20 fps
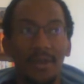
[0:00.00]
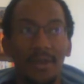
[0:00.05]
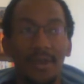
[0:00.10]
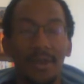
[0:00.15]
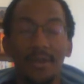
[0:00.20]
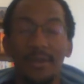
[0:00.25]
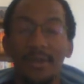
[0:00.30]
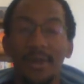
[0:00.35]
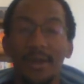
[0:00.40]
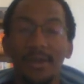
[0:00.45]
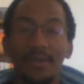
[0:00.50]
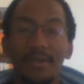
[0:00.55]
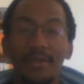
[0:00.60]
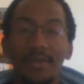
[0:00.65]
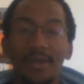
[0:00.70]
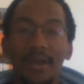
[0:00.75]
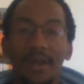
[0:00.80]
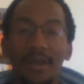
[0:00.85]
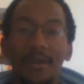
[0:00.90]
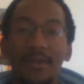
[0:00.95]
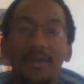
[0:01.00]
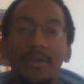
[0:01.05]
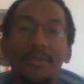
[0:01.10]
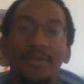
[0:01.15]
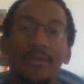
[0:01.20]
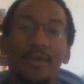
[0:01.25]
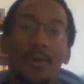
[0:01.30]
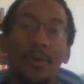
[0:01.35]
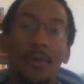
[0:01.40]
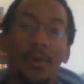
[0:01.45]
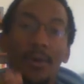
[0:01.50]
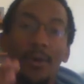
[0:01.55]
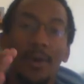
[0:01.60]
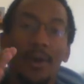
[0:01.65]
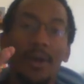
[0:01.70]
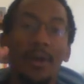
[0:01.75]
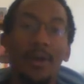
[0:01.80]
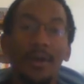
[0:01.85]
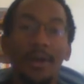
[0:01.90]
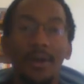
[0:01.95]
Intercontinental title,
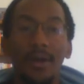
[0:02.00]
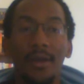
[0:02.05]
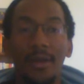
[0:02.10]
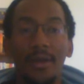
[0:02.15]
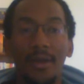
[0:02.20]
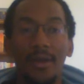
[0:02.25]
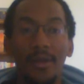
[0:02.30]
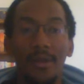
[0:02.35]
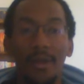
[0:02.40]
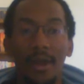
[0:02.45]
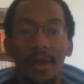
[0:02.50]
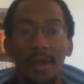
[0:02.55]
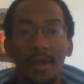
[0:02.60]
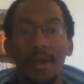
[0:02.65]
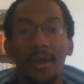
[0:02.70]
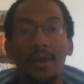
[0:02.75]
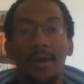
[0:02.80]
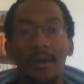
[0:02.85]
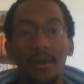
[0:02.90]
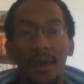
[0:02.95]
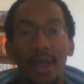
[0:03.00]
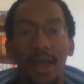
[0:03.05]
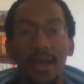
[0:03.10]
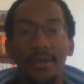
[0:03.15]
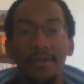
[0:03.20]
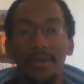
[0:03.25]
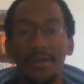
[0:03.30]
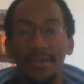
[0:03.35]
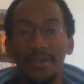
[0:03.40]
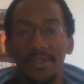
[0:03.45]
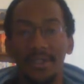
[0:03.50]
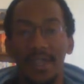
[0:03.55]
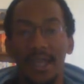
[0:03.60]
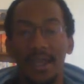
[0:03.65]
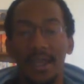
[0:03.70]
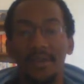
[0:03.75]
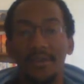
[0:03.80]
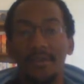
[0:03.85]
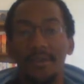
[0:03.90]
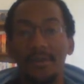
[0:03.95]
or Okada versus
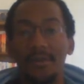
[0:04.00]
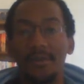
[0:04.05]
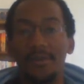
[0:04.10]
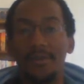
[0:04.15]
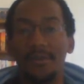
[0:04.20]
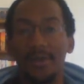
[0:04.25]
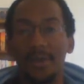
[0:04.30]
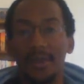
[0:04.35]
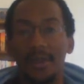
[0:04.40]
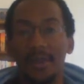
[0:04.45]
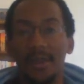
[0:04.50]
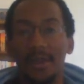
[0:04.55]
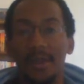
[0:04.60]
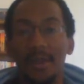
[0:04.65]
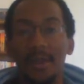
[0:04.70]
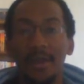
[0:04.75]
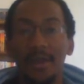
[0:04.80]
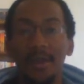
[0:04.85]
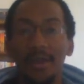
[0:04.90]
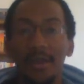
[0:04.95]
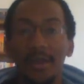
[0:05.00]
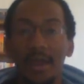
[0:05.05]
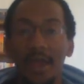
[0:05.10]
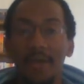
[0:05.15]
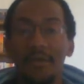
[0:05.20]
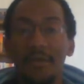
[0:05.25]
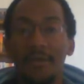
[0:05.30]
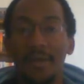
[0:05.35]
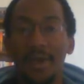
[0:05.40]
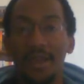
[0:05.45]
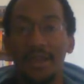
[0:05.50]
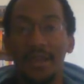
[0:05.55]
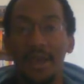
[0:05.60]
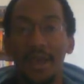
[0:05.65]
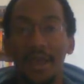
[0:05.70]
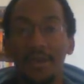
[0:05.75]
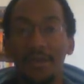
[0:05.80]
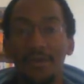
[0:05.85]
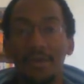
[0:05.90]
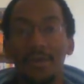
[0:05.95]
Naito for the heavyweight
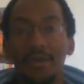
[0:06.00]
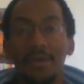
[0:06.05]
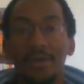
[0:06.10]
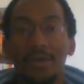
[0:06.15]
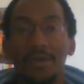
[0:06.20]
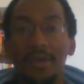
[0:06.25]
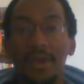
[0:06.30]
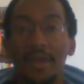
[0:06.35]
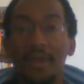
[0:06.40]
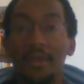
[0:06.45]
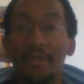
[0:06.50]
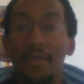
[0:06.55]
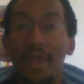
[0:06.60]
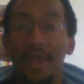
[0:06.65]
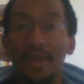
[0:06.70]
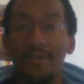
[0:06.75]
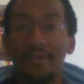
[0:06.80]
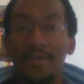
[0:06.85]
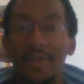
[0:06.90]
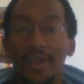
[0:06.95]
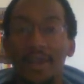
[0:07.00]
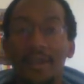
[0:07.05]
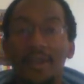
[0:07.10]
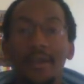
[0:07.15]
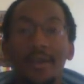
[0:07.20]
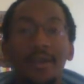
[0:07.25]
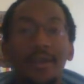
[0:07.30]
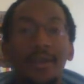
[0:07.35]
title as the main event.